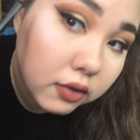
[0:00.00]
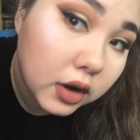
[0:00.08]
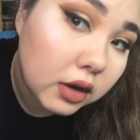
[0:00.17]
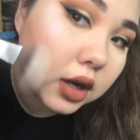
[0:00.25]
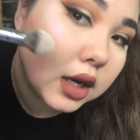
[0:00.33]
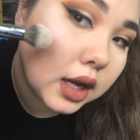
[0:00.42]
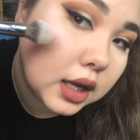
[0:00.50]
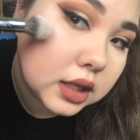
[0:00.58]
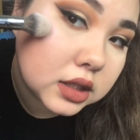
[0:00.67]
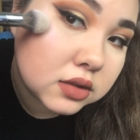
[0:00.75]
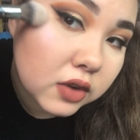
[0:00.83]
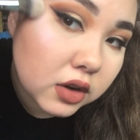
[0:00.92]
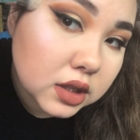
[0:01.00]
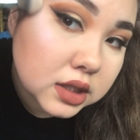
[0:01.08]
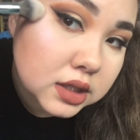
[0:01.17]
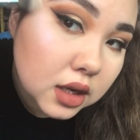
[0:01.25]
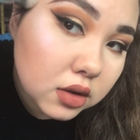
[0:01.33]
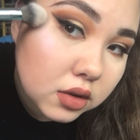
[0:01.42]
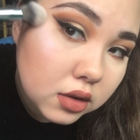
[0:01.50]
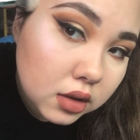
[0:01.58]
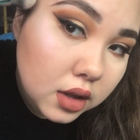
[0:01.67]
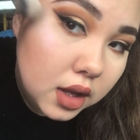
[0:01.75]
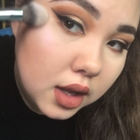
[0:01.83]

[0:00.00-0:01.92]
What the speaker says: Very nice, very subtle.